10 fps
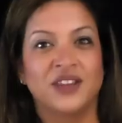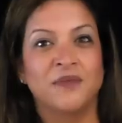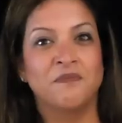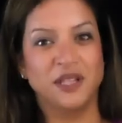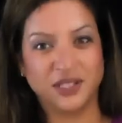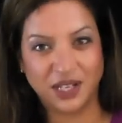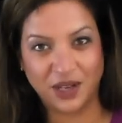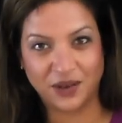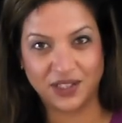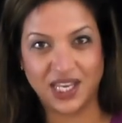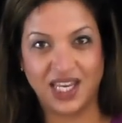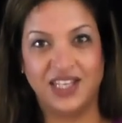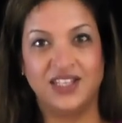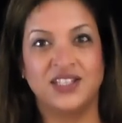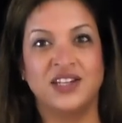the
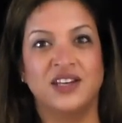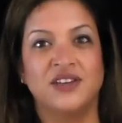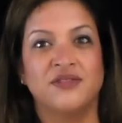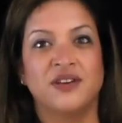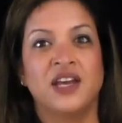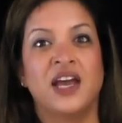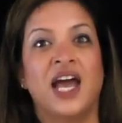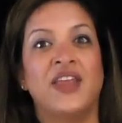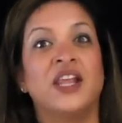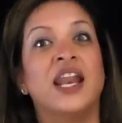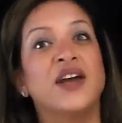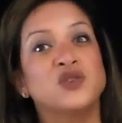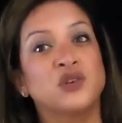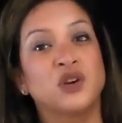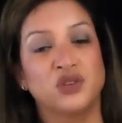musculocutaneous nerve and the
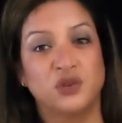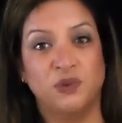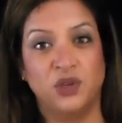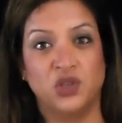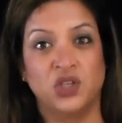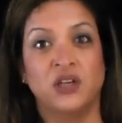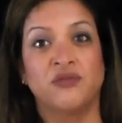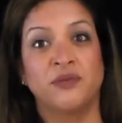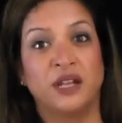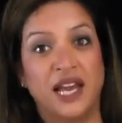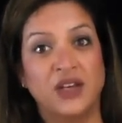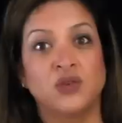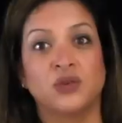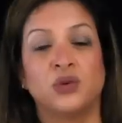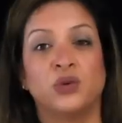lateral contribution from the
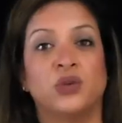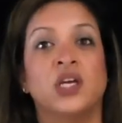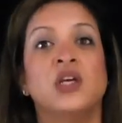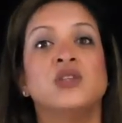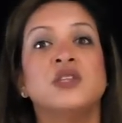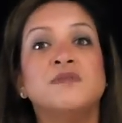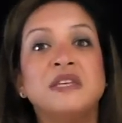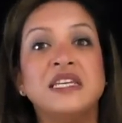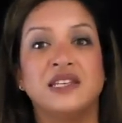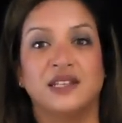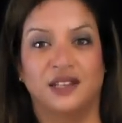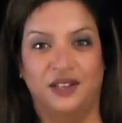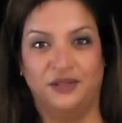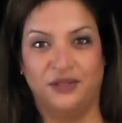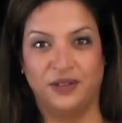lateral cord to the median
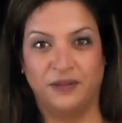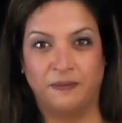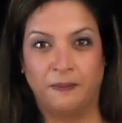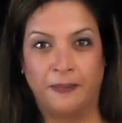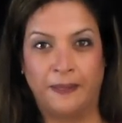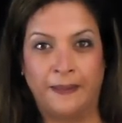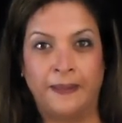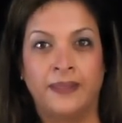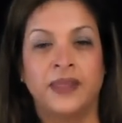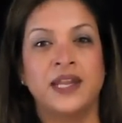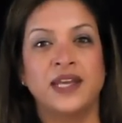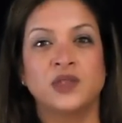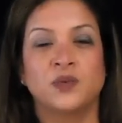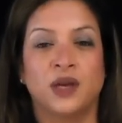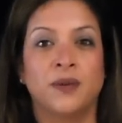nerve. The
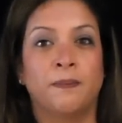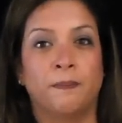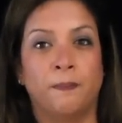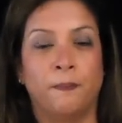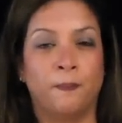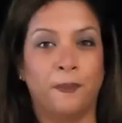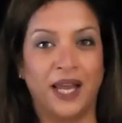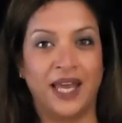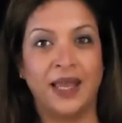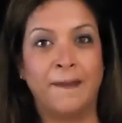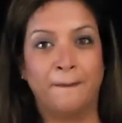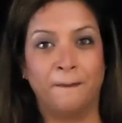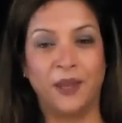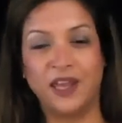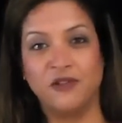next one, play,
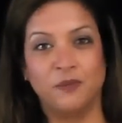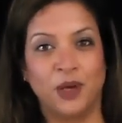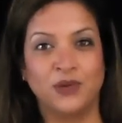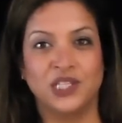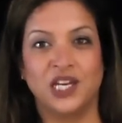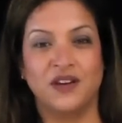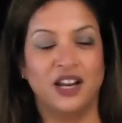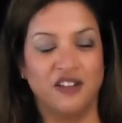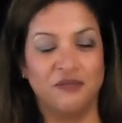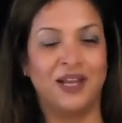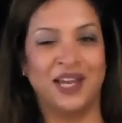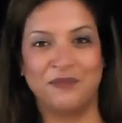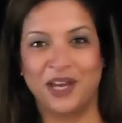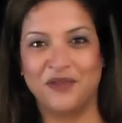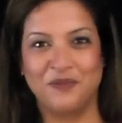P for posterior, love
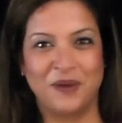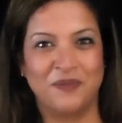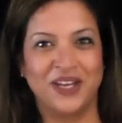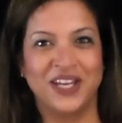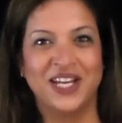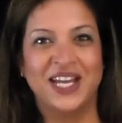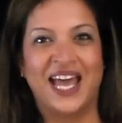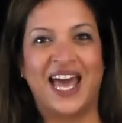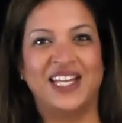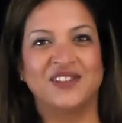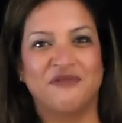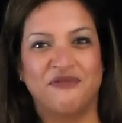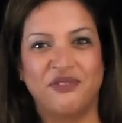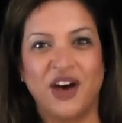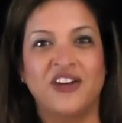playmate, remember, has
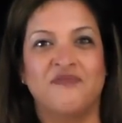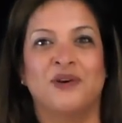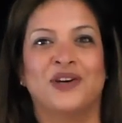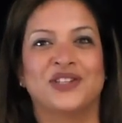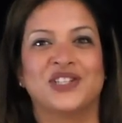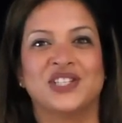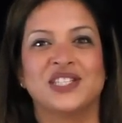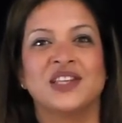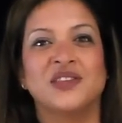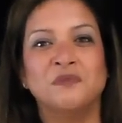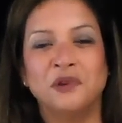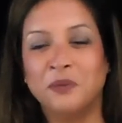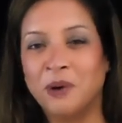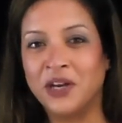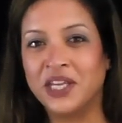five branches. The
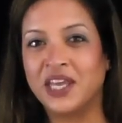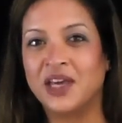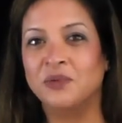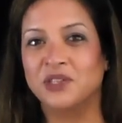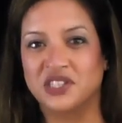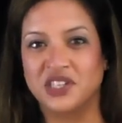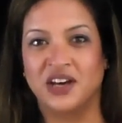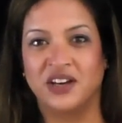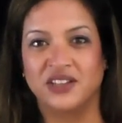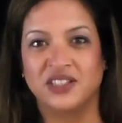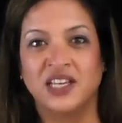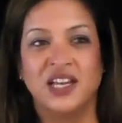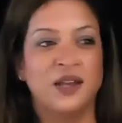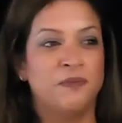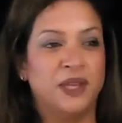mnemonic here was stars.
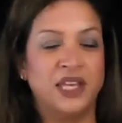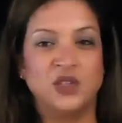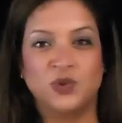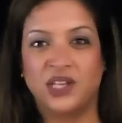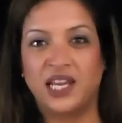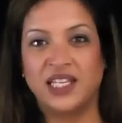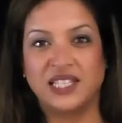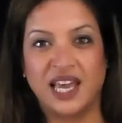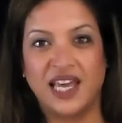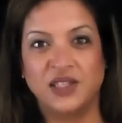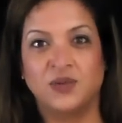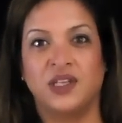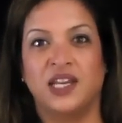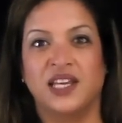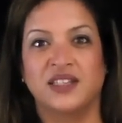Begins with an S, ends with
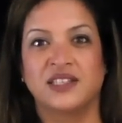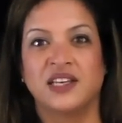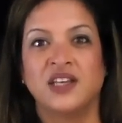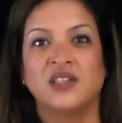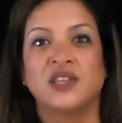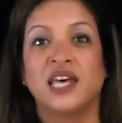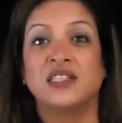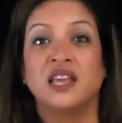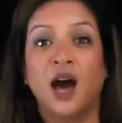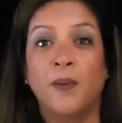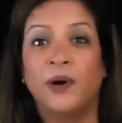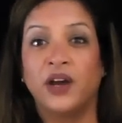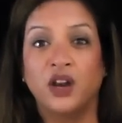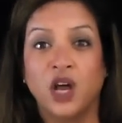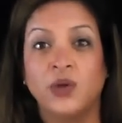an S. So that's the upper
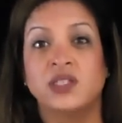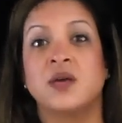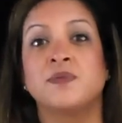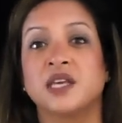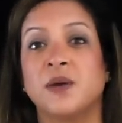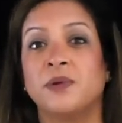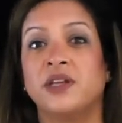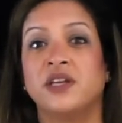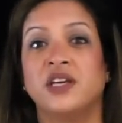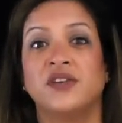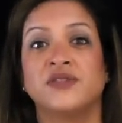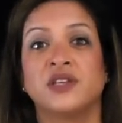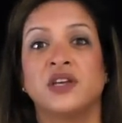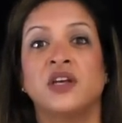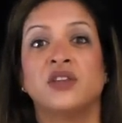and lower subscapular
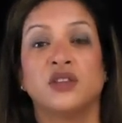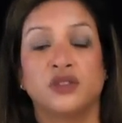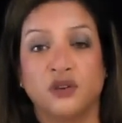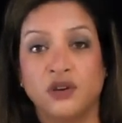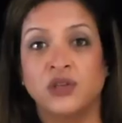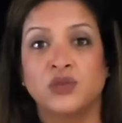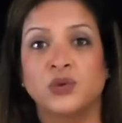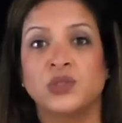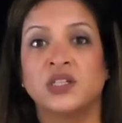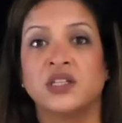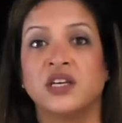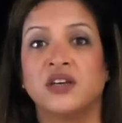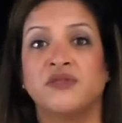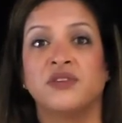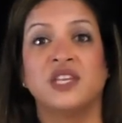nerves, the thoracodorsal
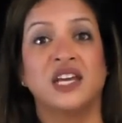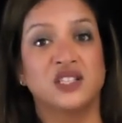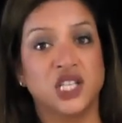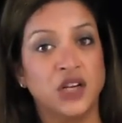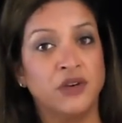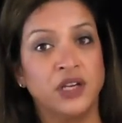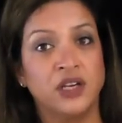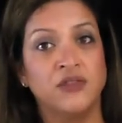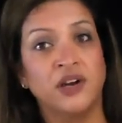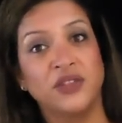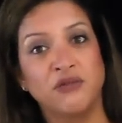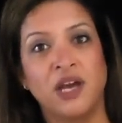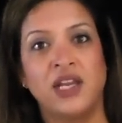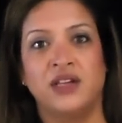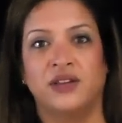nerve, the axillary nerve, and the
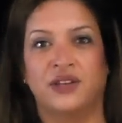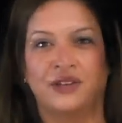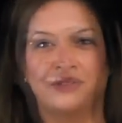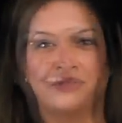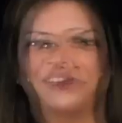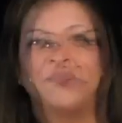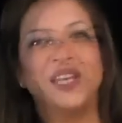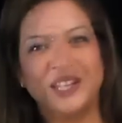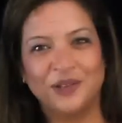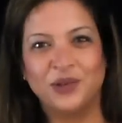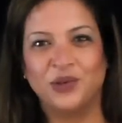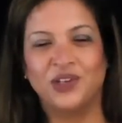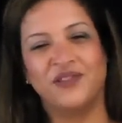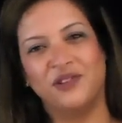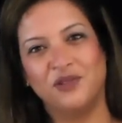radial nerve. The medial
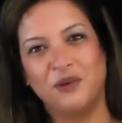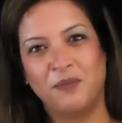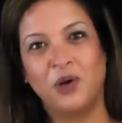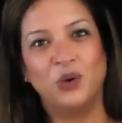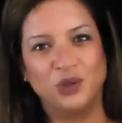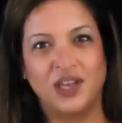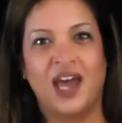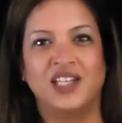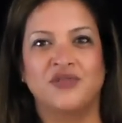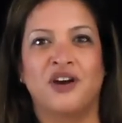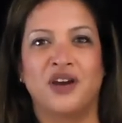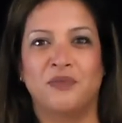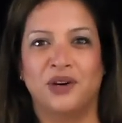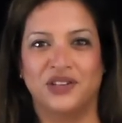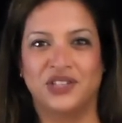cord, if you'll remember, also has five
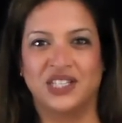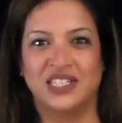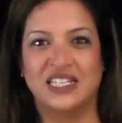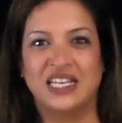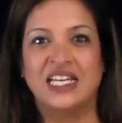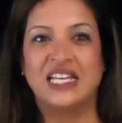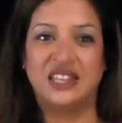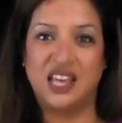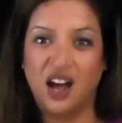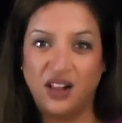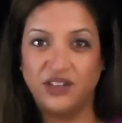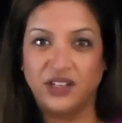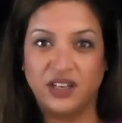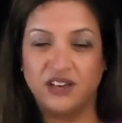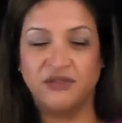branches. The ulnar
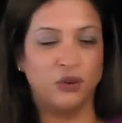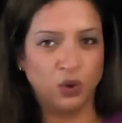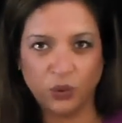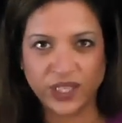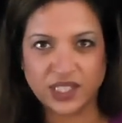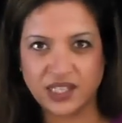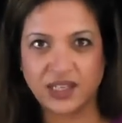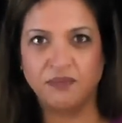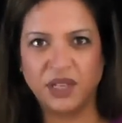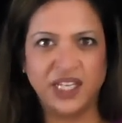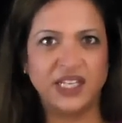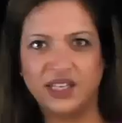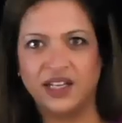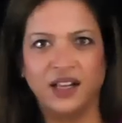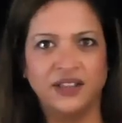nerve, always think medial
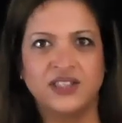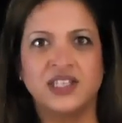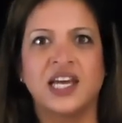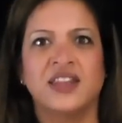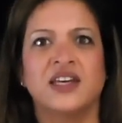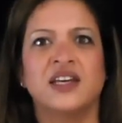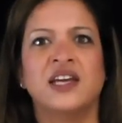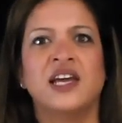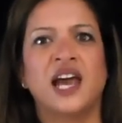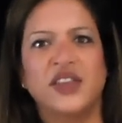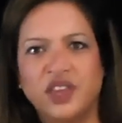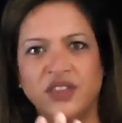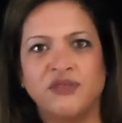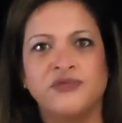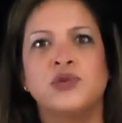and ulnar together, and
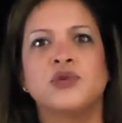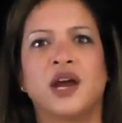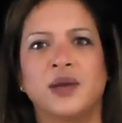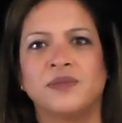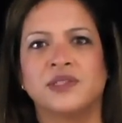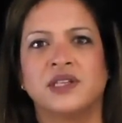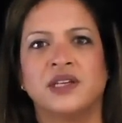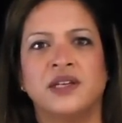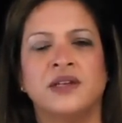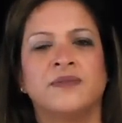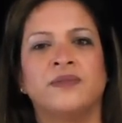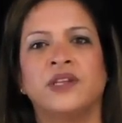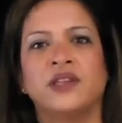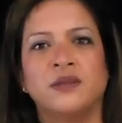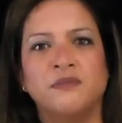then the forearms.
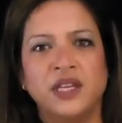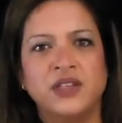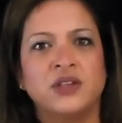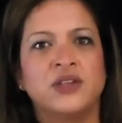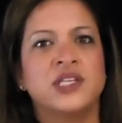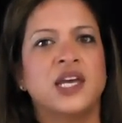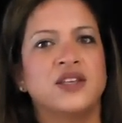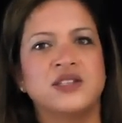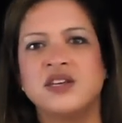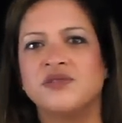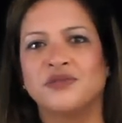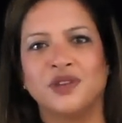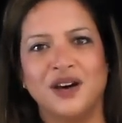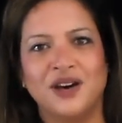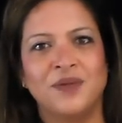The medial cutaneous nerve of
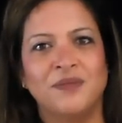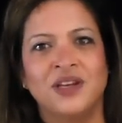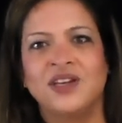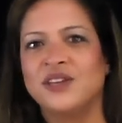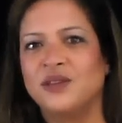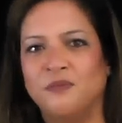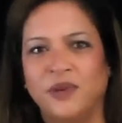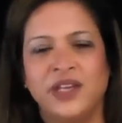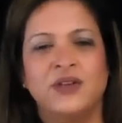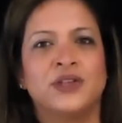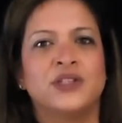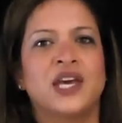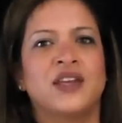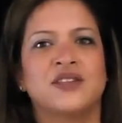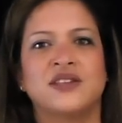the arm, the medial
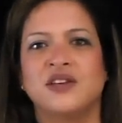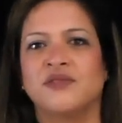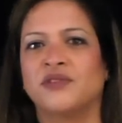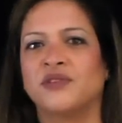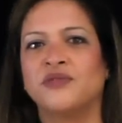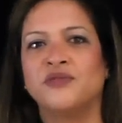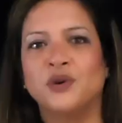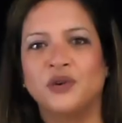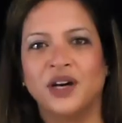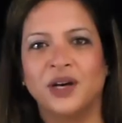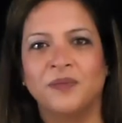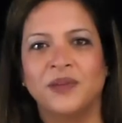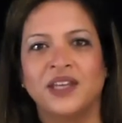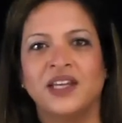cutaneous nerve of the forearm,